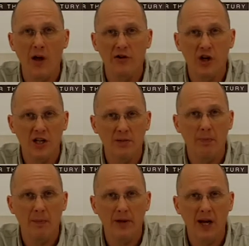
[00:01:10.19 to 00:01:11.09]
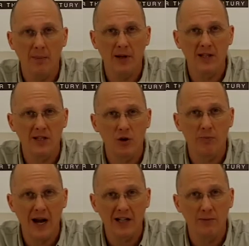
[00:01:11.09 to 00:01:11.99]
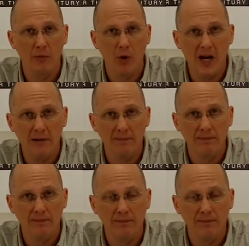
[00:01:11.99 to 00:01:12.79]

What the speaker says: while just bumping up against your maximum weight.